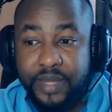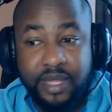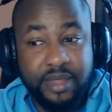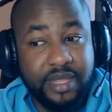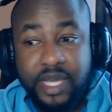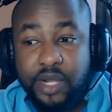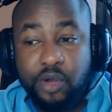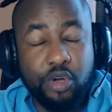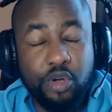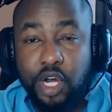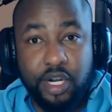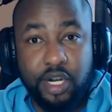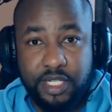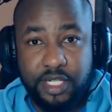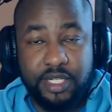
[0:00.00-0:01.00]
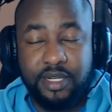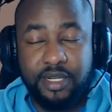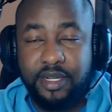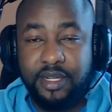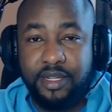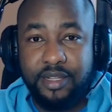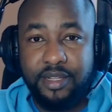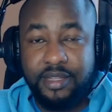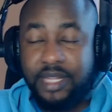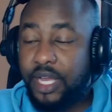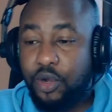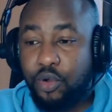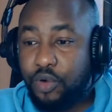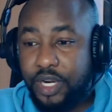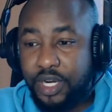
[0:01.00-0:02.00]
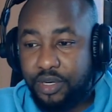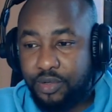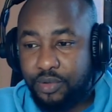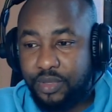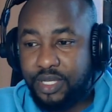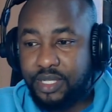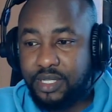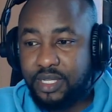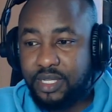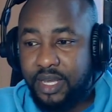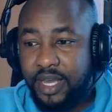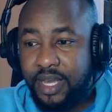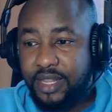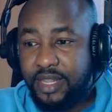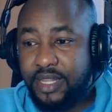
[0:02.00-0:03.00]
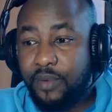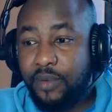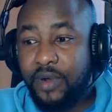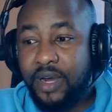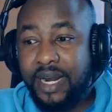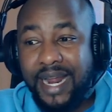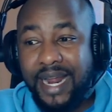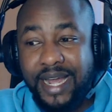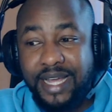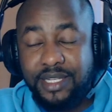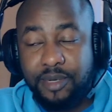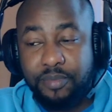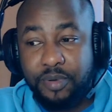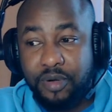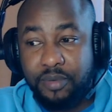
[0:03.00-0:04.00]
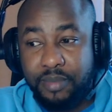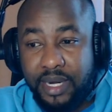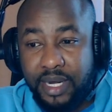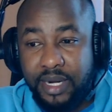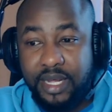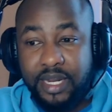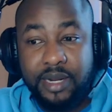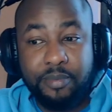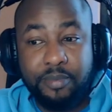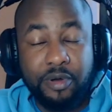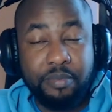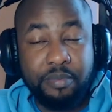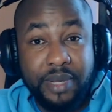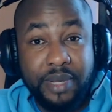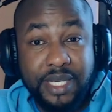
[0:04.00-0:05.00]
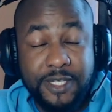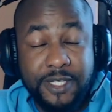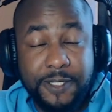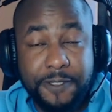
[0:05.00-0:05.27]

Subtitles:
They could not. They couldn't do this. There were lice upon man and upon beasts."